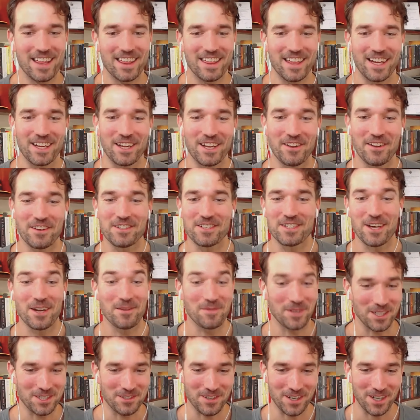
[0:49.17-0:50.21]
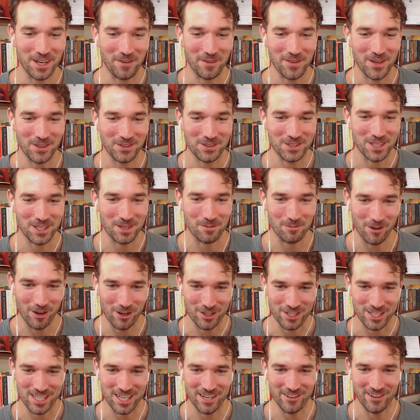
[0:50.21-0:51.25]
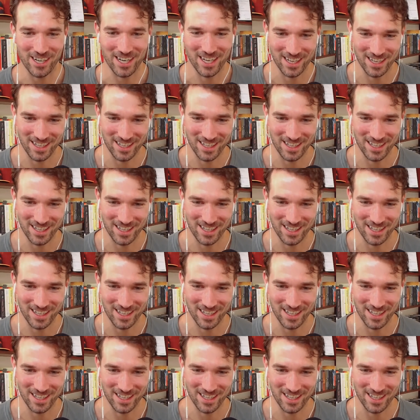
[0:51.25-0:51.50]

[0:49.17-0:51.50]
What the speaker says: thank you so much for coming on to the Progress Theory.